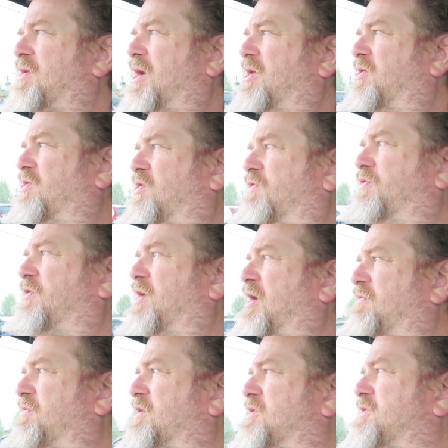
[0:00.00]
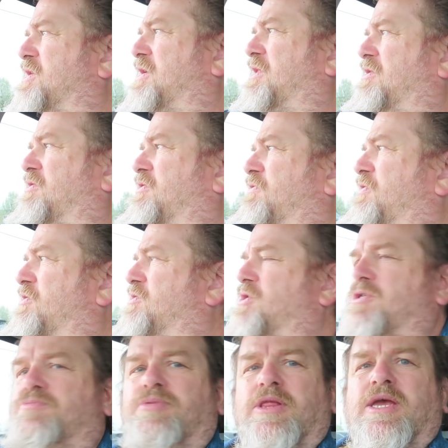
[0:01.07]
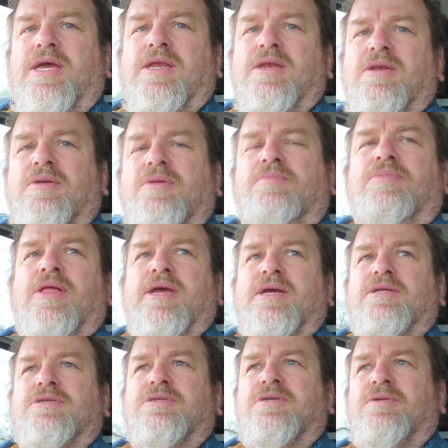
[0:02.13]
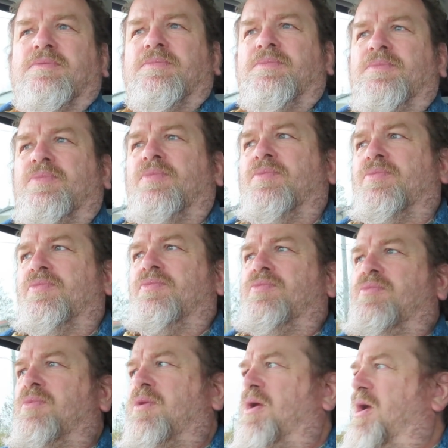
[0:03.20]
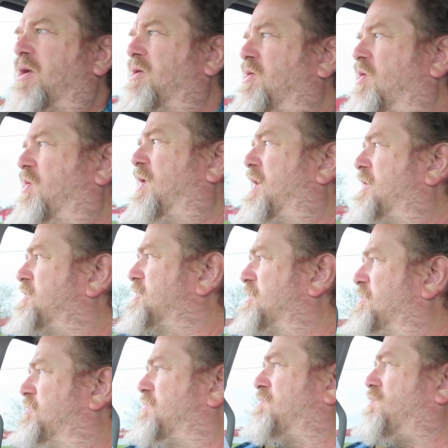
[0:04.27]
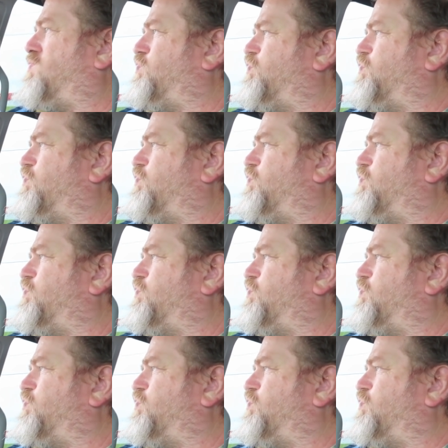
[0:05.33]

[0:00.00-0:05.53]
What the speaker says: I don't know if they're having a sale or if they're just planting plants. I can go ask them.